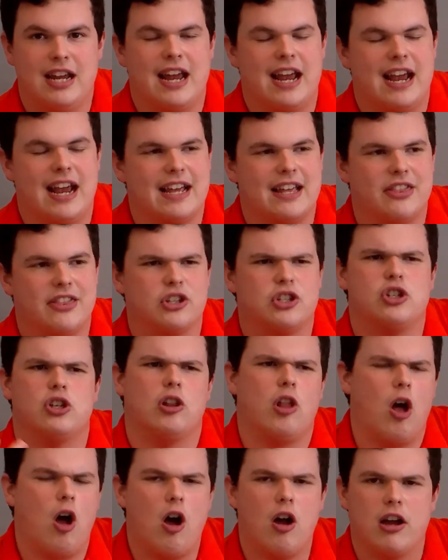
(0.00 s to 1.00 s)
And the
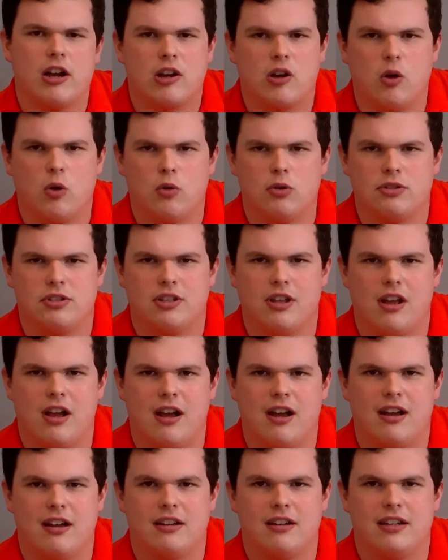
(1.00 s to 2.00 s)
slaw in
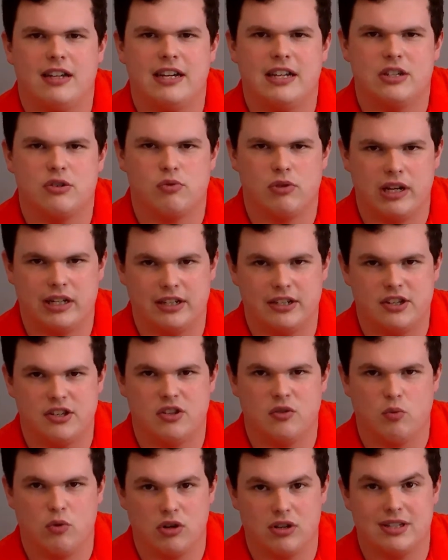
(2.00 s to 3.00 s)
coleslaw is related to
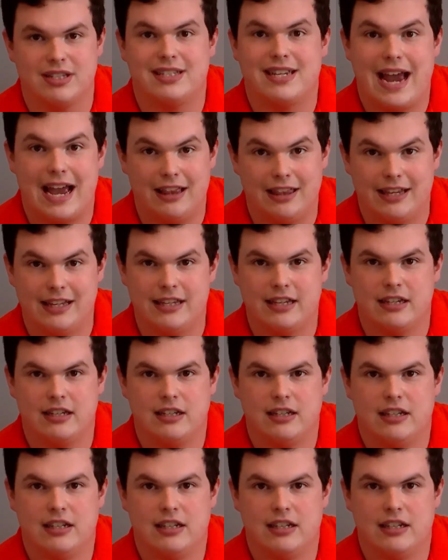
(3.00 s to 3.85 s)
the word salad.